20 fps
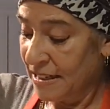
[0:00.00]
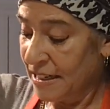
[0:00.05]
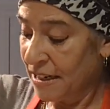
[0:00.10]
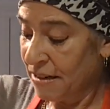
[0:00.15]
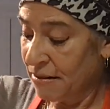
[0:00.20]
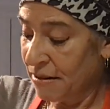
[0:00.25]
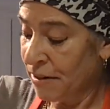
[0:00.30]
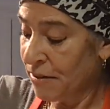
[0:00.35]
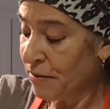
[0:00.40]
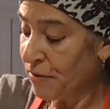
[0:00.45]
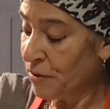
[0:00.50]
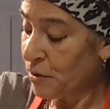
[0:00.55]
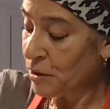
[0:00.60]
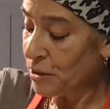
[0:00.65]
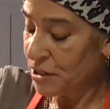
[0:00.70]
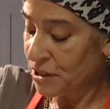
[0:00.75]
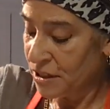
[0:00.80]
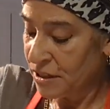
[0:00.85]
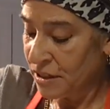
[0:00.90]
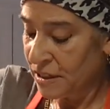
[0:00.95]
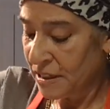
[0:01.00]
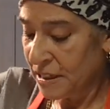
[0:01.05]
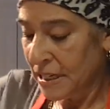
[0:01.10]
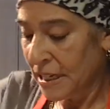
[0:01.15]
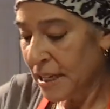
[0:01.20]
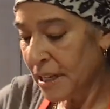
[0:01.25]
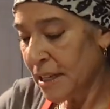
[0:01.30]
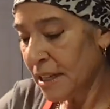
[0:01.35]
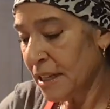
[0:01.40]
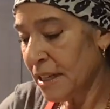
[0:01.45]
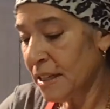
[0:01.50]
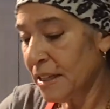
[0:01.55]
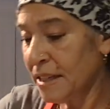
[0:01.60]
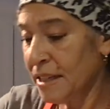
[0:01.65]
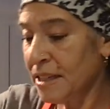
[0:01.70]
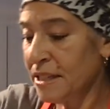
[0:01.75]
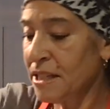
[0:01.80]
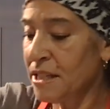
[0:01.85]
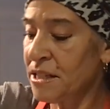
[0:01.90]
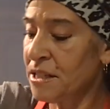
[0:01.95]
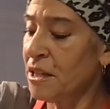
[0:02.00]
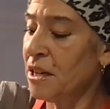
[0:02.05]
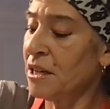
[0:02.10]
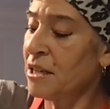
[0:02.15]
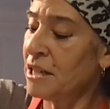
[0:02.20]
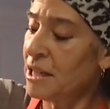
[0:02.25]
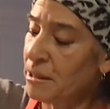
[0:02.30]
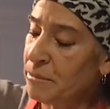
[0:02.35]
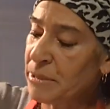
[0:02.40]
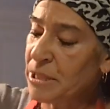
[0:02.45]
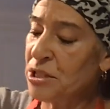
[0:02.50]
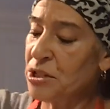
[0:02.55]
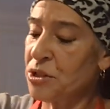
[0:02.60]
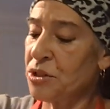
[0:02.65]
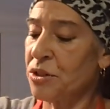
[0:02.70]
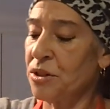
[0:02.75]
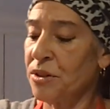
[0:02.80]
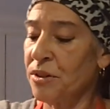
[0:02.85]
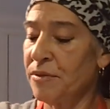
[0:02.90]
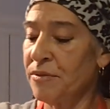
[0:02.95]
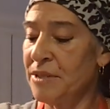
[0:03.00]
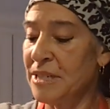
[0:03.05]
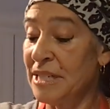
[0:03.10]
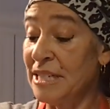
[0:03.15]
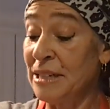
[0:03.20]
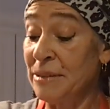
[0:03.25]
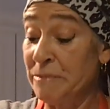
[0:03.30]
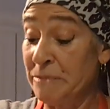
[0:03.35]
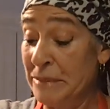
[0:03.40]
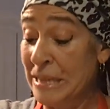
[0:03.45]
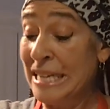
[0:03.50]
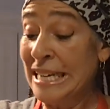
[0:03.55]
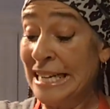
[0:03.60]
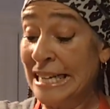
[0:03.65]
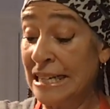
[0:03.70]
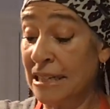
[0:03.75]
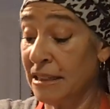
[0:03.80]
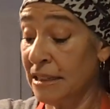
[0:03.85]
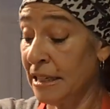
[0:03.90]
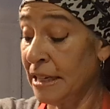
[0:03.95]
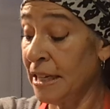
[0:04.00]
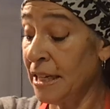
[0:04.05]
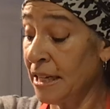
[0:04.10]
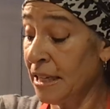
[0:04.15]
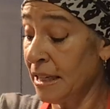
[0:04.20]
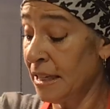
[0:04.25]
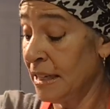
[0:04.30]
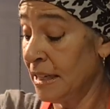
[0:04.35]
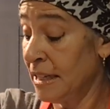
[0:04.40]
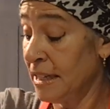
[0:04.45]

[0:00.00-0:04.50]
Now, unfortunately, this is not going to be served immediately